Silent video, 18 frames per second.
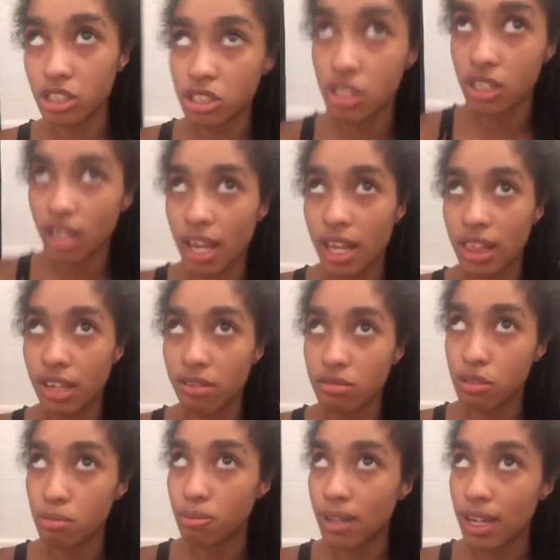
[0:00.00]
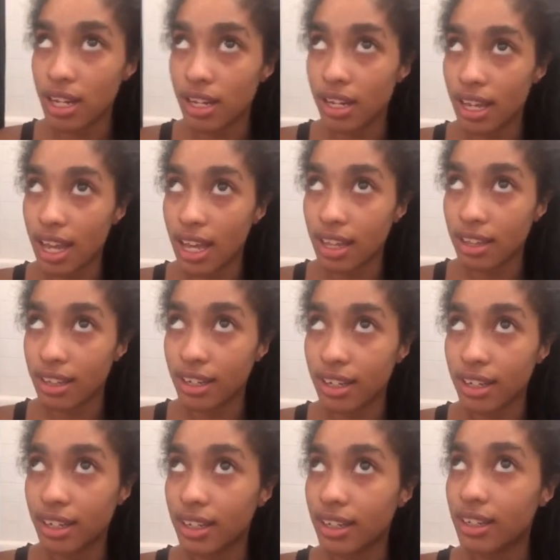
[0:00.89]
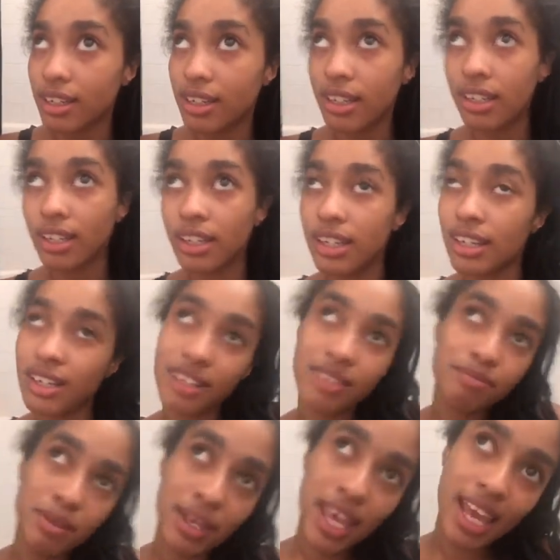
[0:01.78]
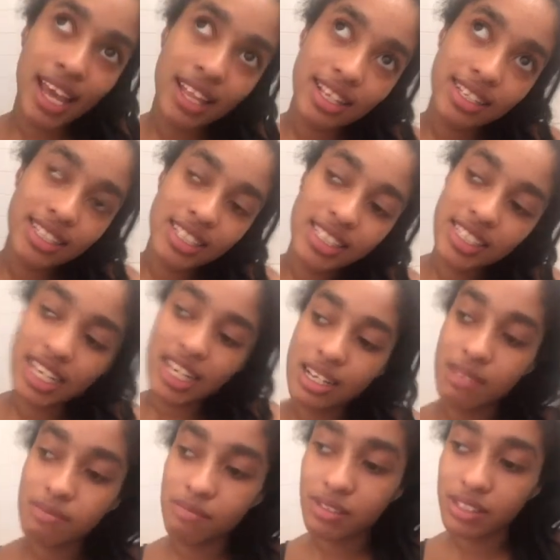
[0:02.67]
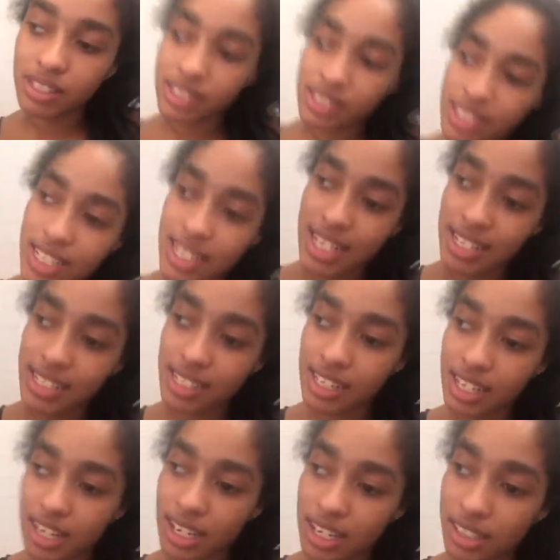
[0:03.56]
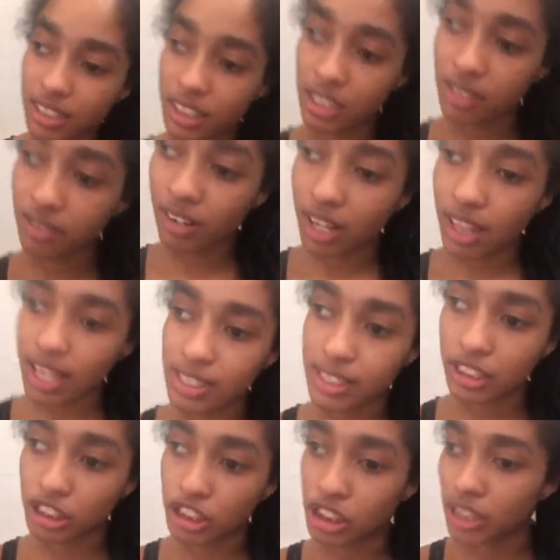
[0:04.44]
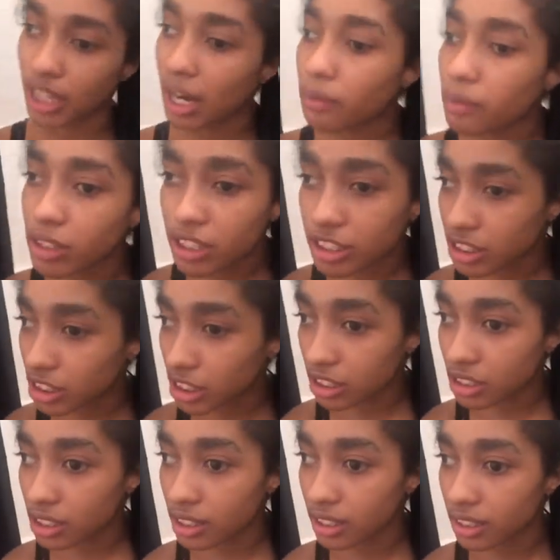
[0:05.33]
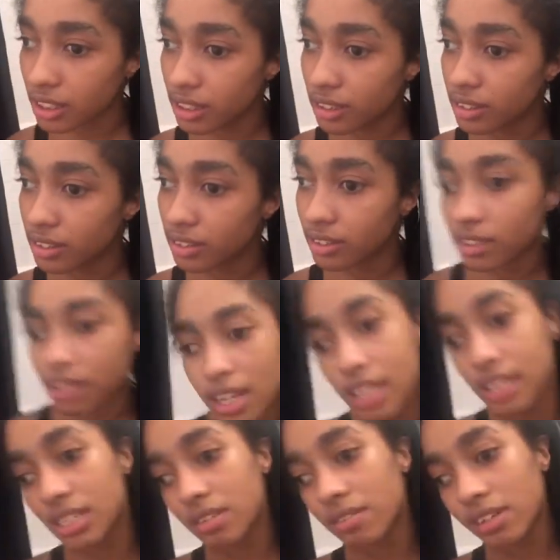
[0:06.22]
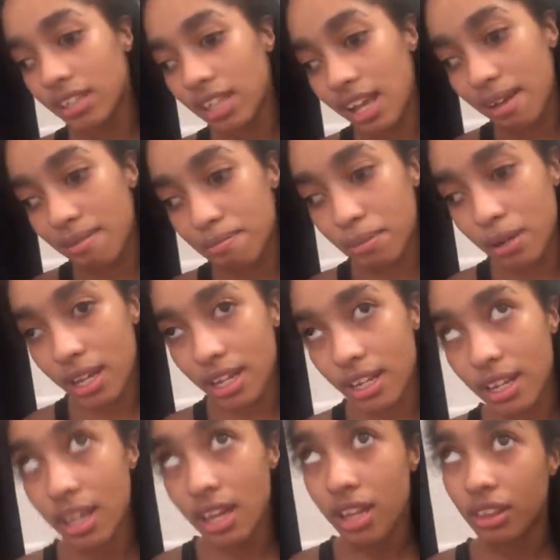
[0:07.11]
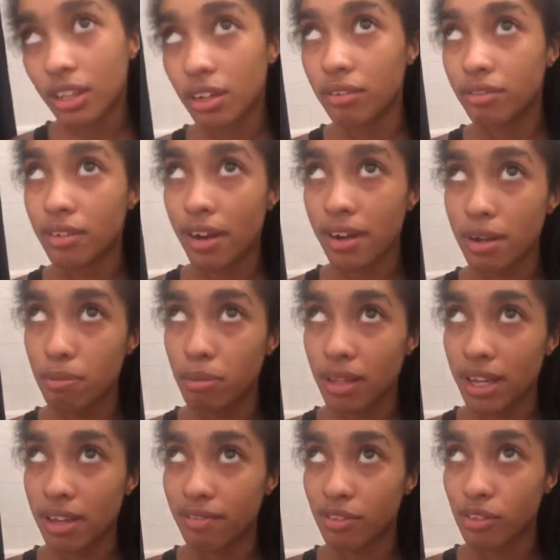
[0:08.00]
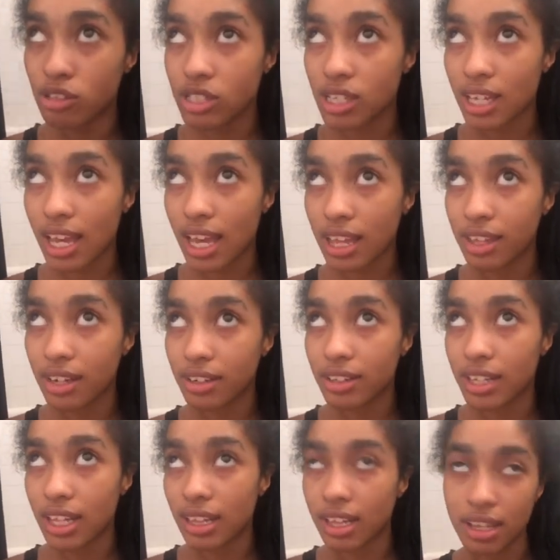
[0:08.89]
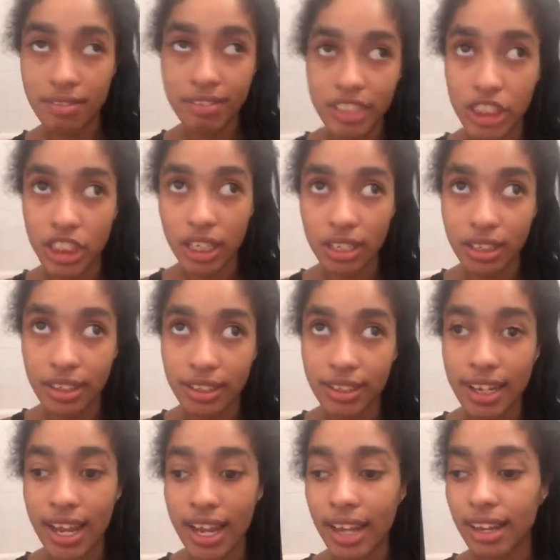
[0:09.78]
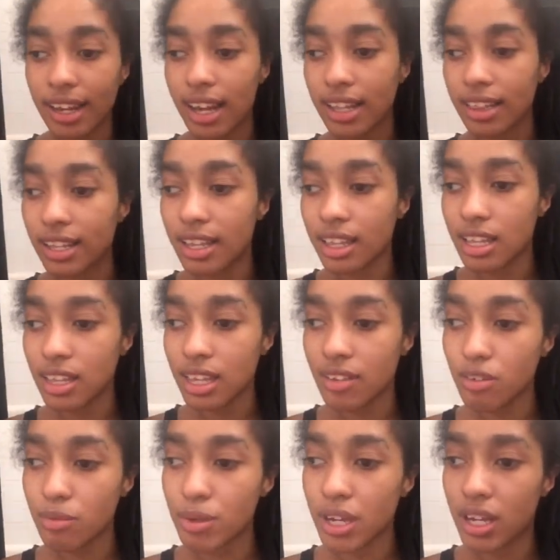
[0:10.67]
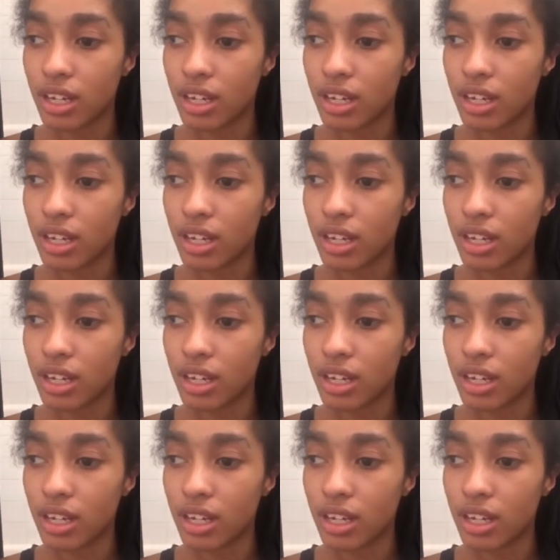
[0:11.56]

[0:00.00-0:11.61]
They love to play together. Michaela sometimes doesn't really like to share with her sister and stuff like that, but they're very playful together. They love each other, and I think that they will be a